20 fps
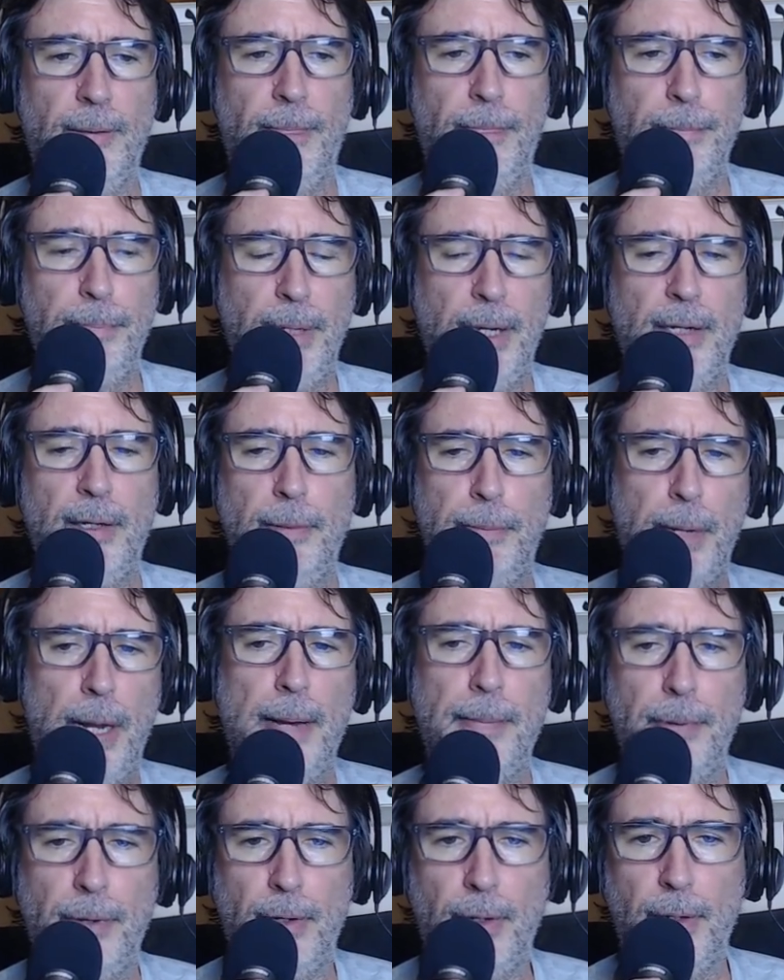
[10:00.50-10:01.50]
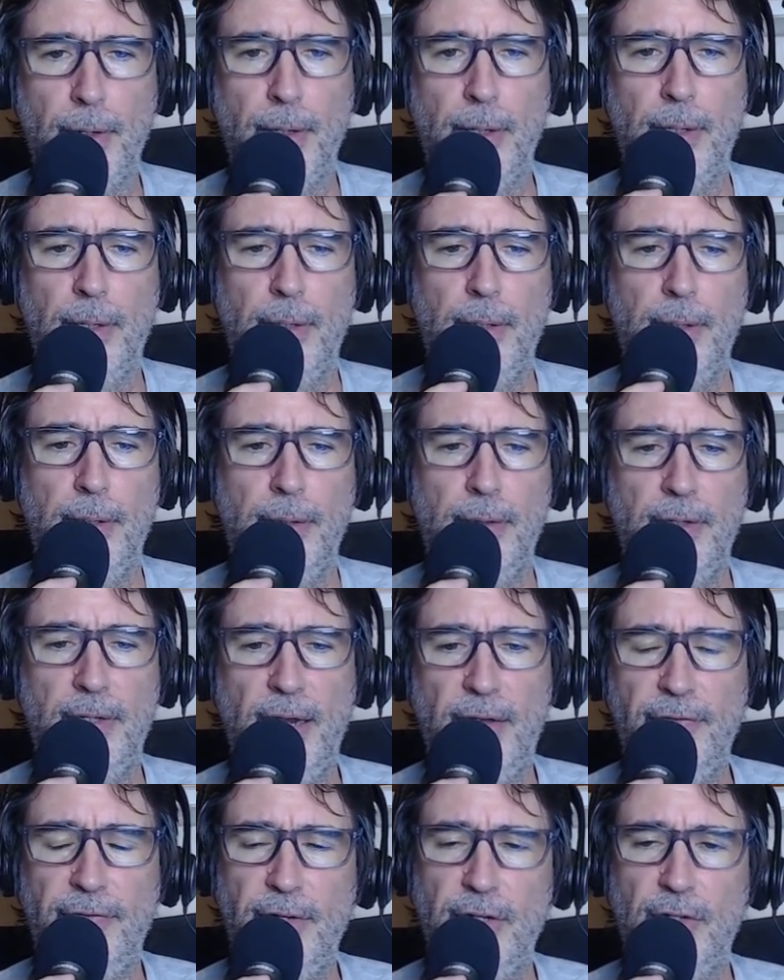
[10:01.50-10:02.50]
pen to paper, the
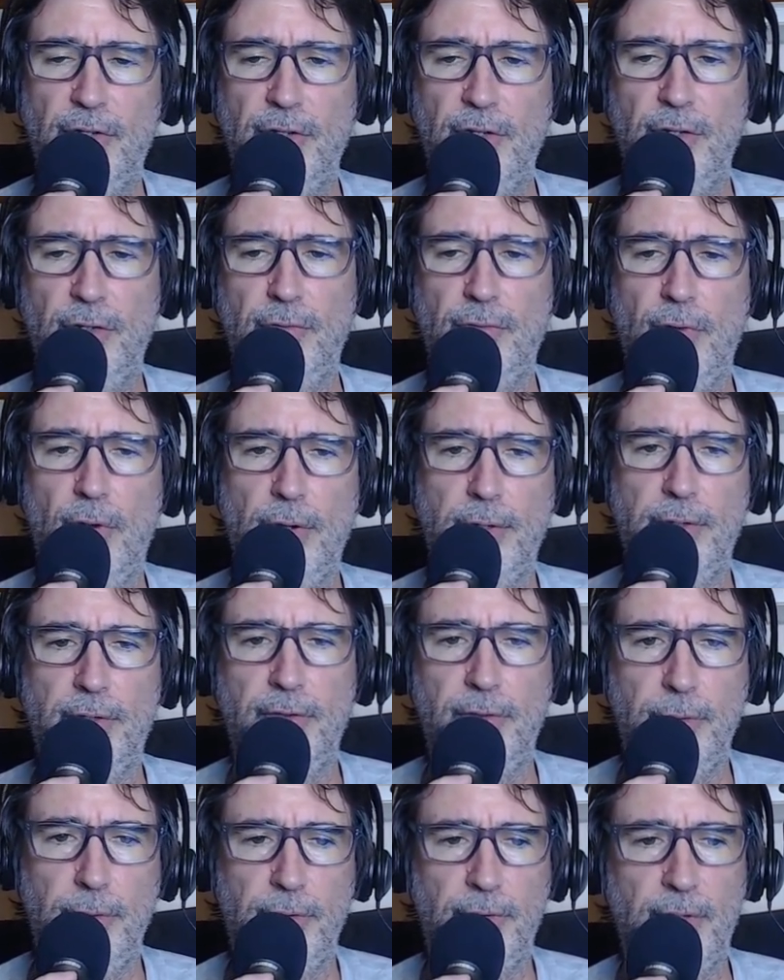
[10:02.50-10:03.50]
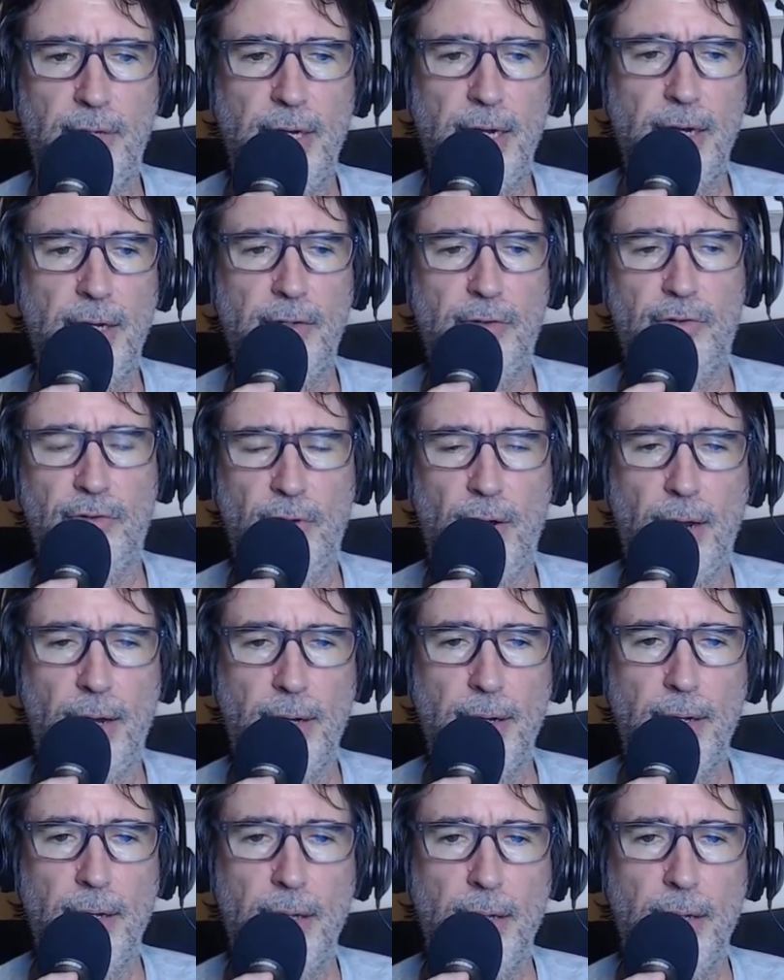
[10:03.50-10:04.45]
definition is wrong as soon as the ink is dry.